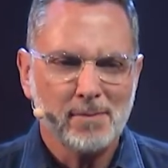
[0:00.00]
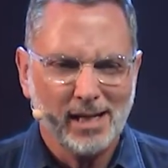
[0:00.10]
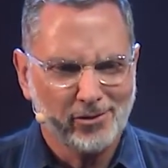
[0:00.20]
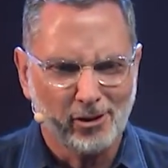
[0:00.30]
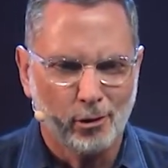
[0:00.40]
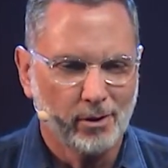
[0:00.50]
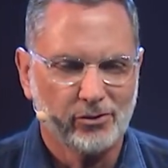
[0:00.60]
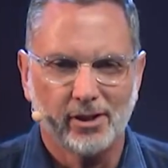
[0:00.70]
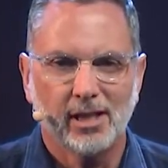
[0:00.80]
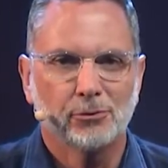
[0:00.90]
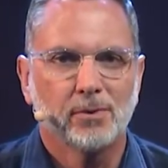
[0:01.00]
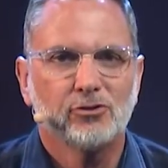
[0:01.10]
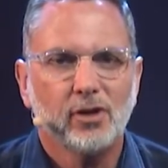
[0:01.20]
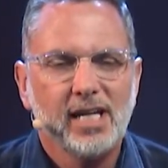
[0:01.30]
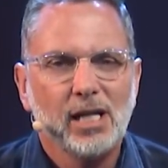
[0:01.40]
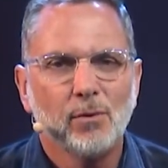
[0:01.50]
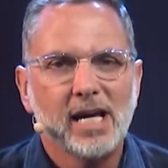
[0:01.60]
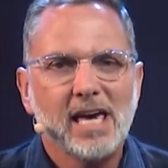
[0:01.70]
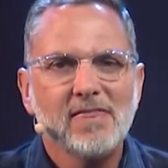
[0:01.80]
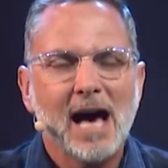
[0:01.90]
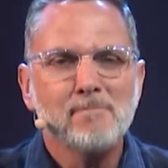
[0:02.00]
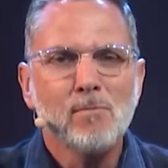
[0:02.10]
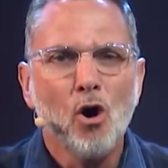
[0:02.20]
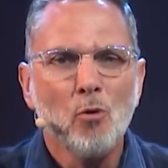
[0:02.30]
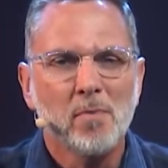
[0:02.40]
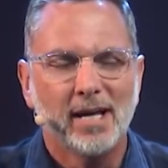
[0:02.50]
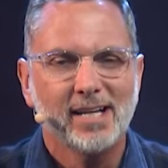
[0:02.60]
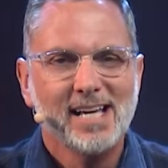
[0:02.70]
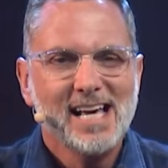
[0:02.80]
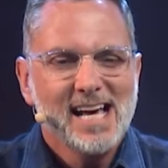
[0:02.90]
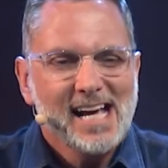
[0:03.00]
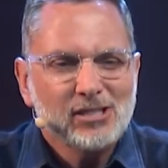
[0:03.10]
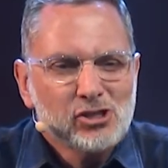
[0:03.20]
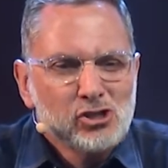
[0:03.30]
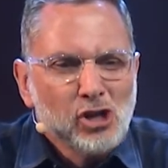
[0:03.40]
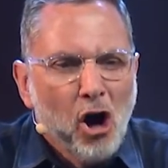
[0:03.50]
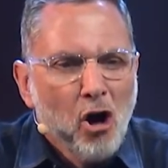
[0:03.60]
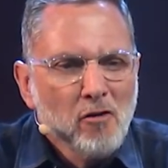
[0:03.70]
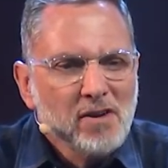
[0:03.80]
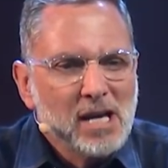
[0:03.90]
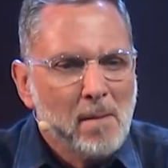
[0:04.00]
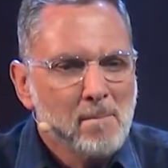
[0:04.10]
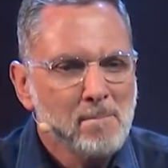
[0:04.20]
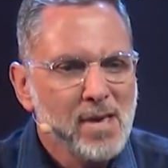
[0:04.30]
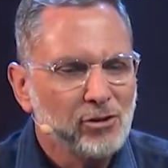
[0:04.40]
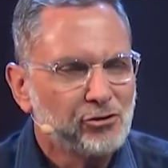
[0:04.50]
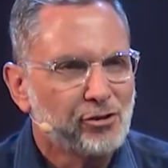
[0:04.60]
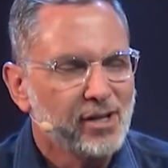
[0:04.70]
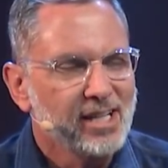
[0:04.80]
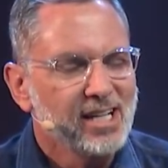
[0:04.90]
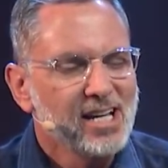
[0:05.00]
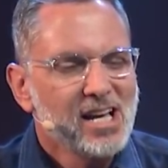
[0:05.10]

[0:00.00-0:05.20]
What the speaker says: I mean, it's always the husband. So anyway, in that moment, it's solving a mystery.